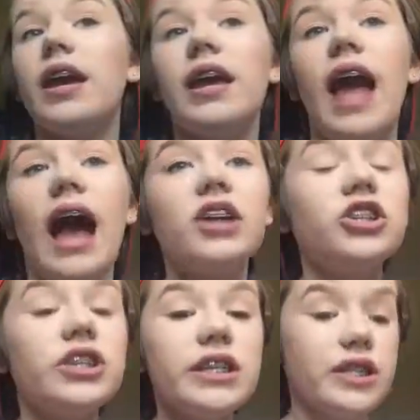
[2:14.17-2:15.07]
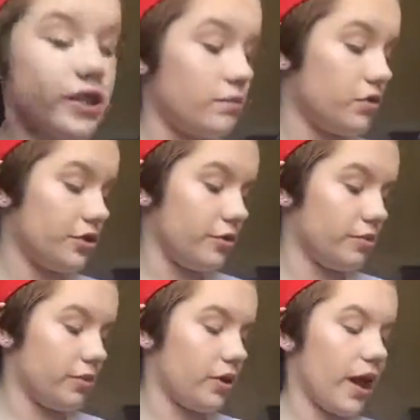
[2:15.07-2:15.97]
It actually seemed to
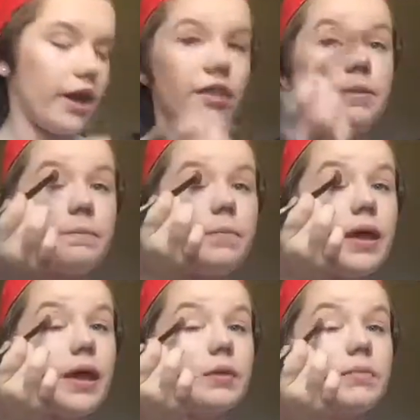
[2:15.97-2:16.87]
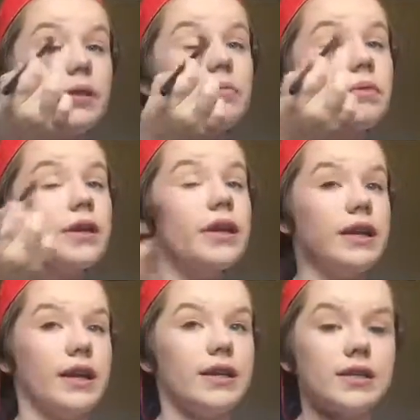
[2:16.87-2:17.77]
apply the pigment pretty
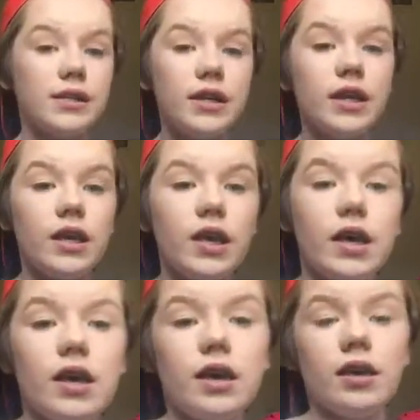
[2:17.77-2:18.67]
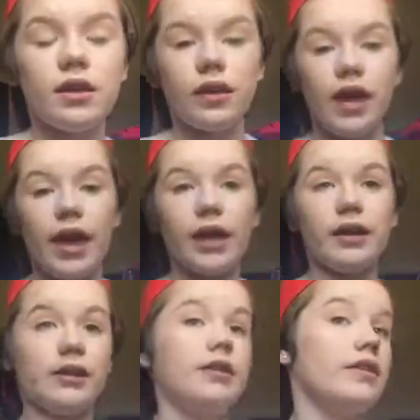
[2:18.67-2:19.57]
nicely, and
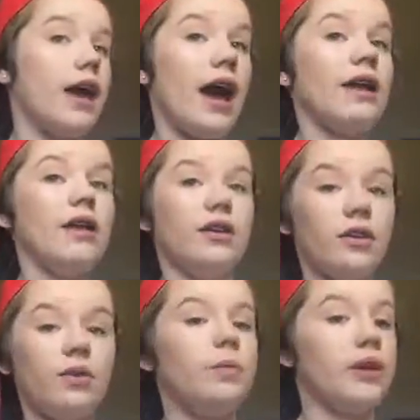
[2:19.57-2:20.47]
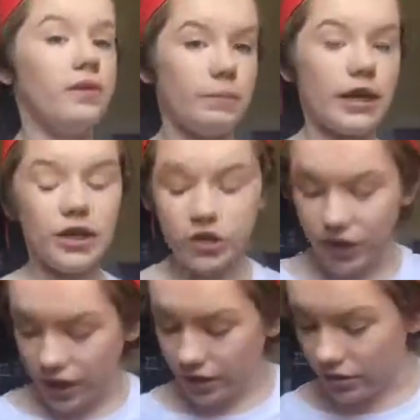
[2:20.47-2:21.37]
it added a little bit of a base
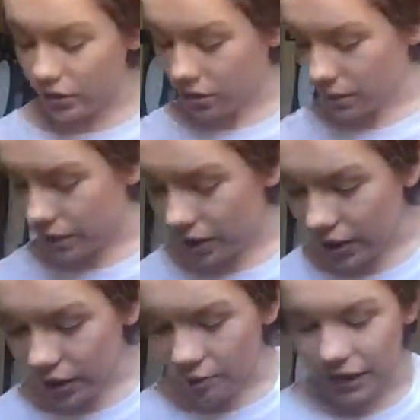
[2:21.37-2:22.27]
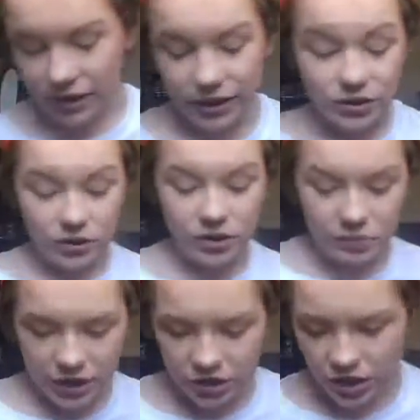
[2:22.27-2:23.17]
shade, but that's only the
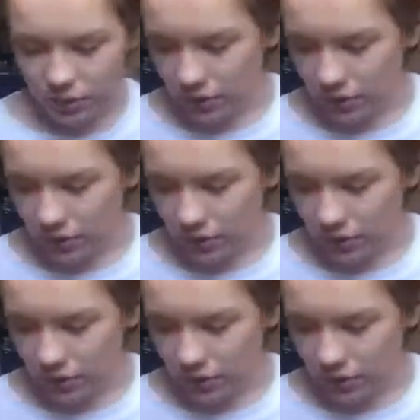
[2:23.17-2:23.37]
base shade.